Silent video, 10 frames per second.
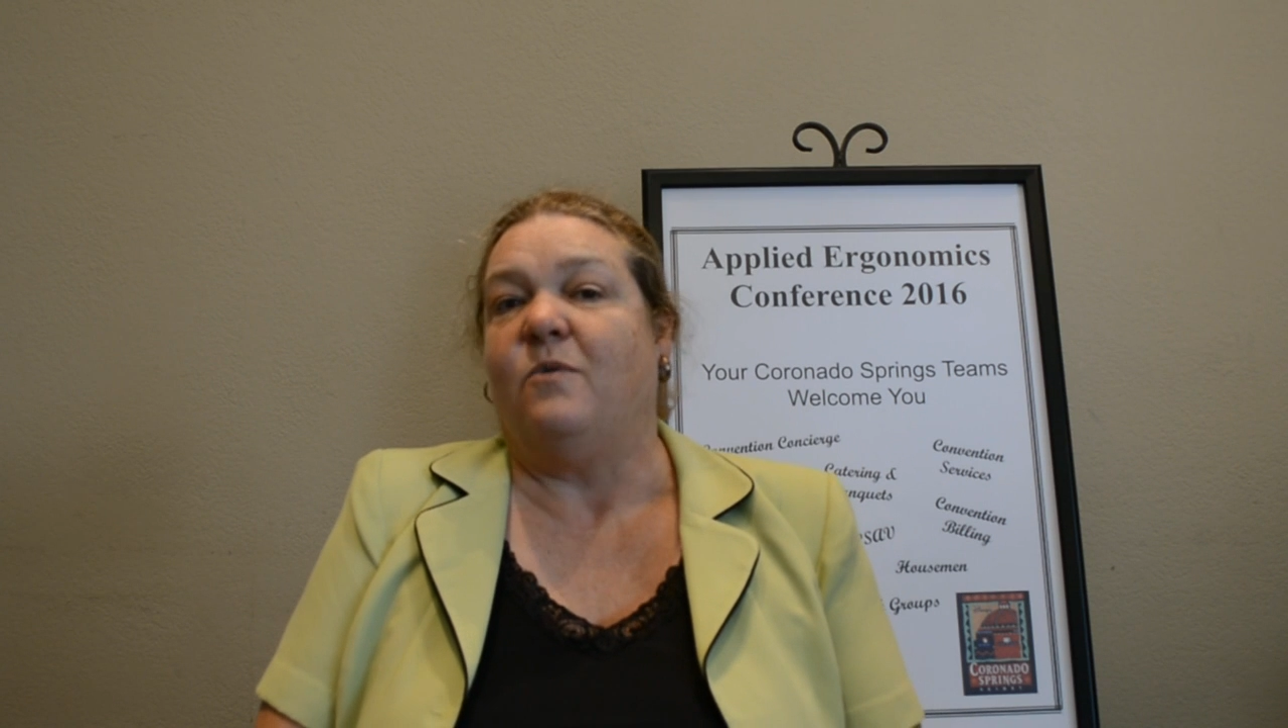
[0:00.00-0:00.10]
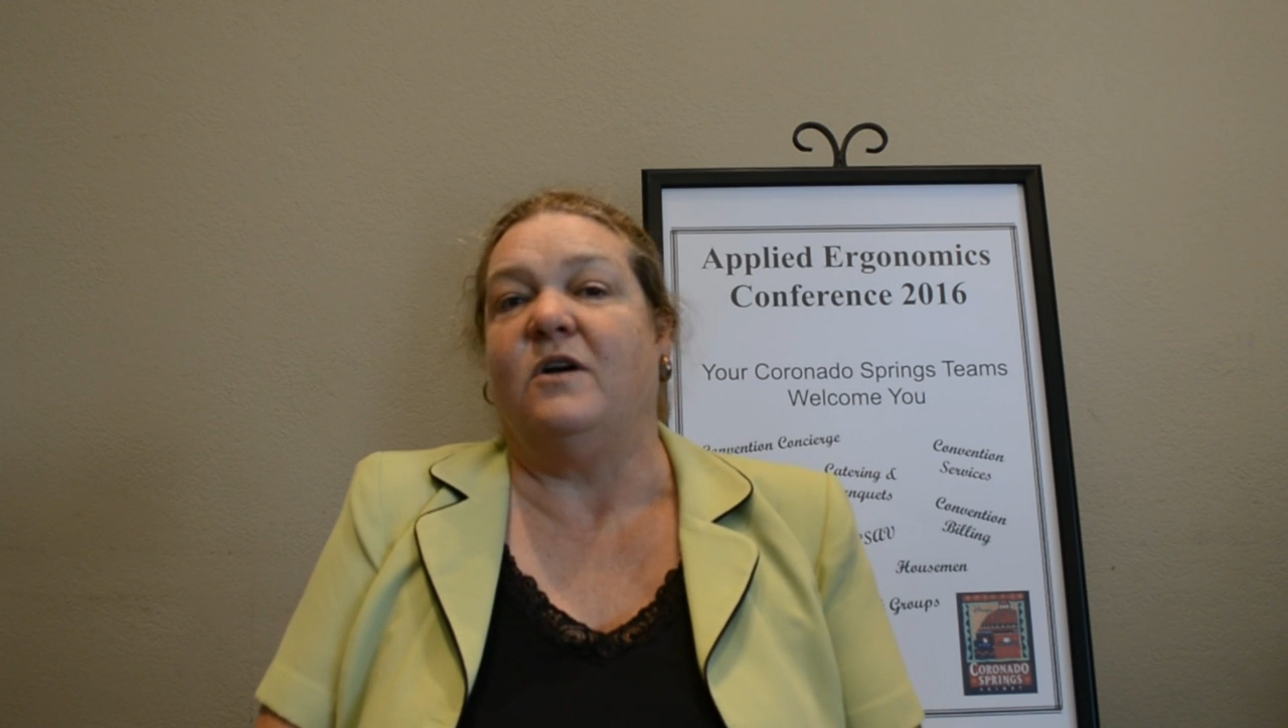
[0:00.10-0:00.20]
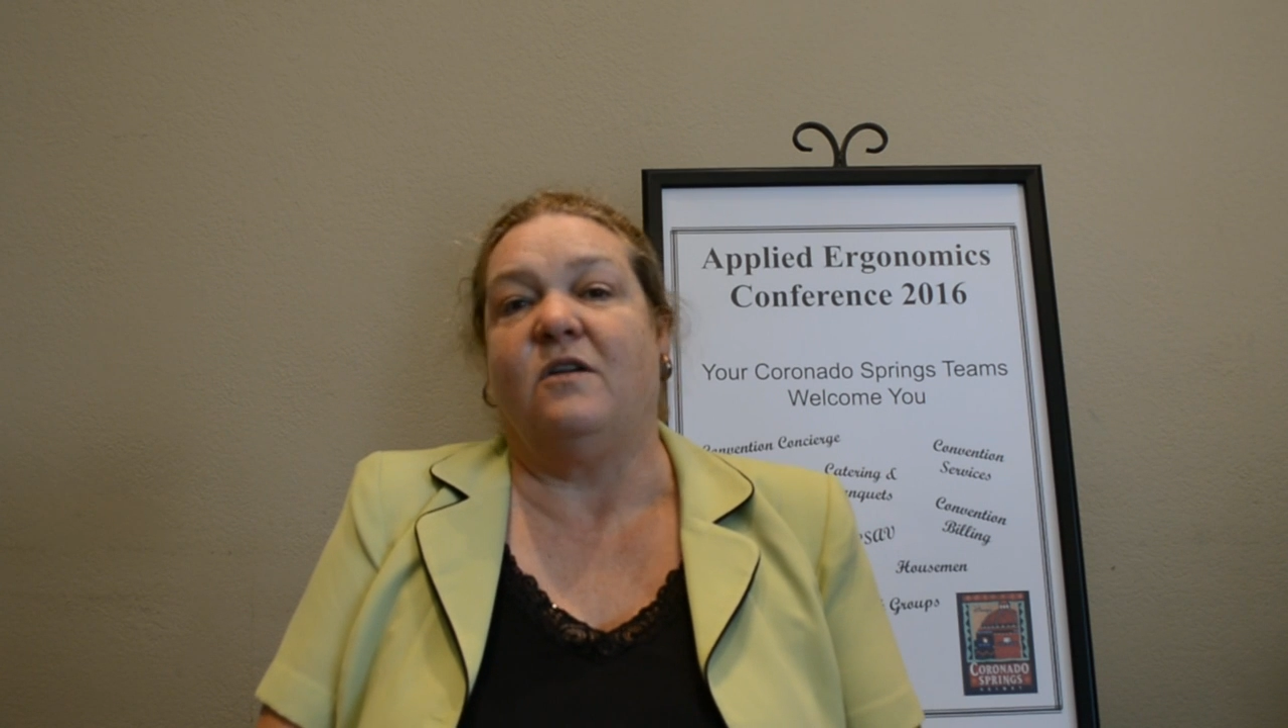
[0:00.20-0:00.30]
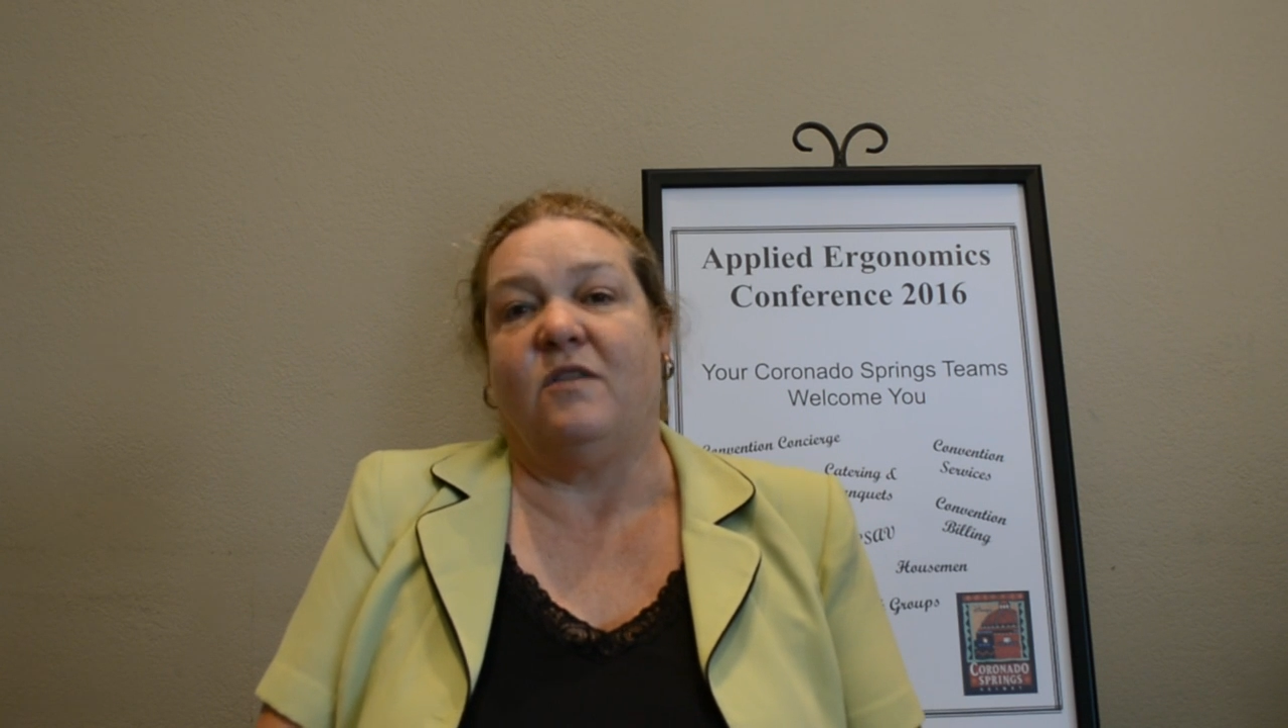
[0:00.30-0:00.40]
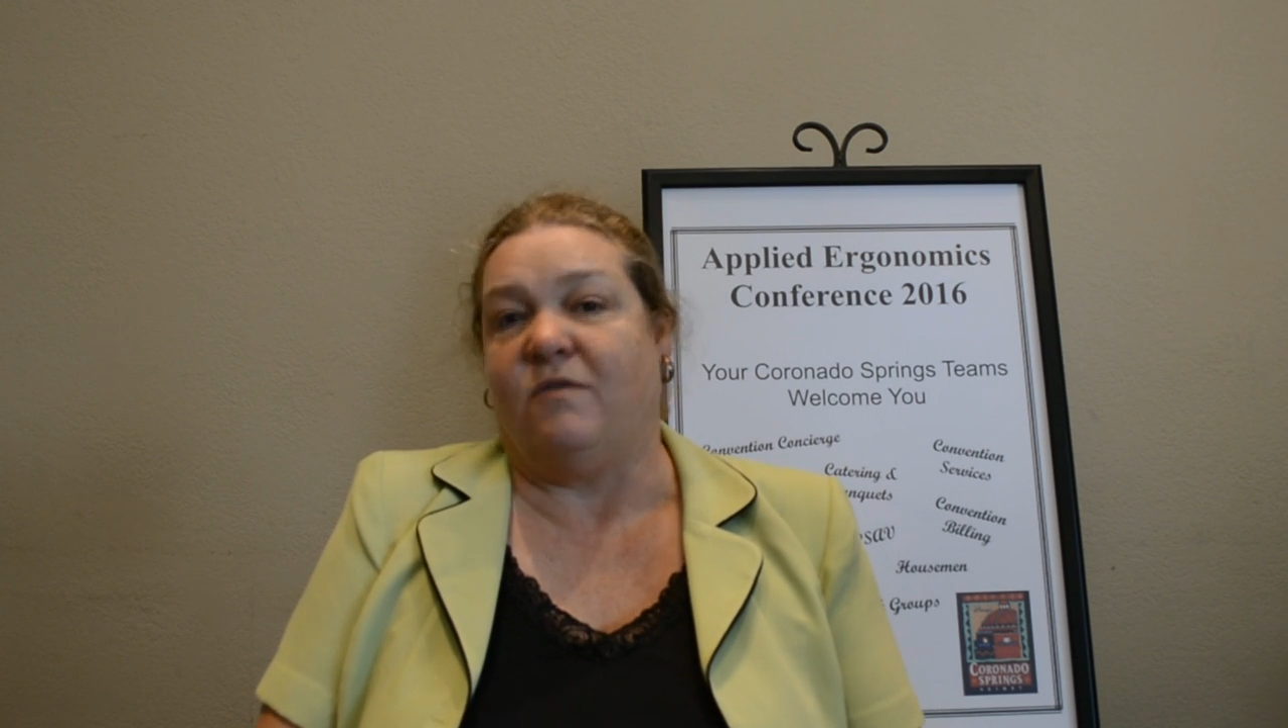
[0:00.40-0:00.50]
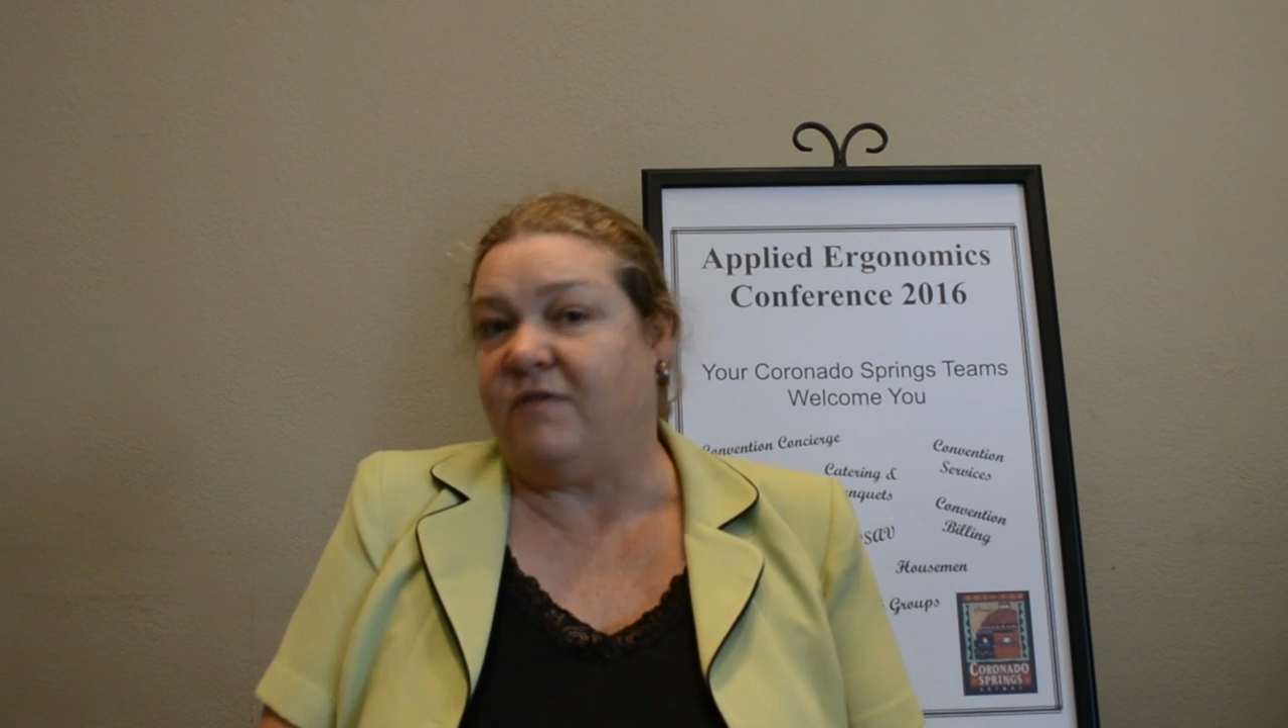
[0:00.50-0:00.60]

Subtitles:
What are the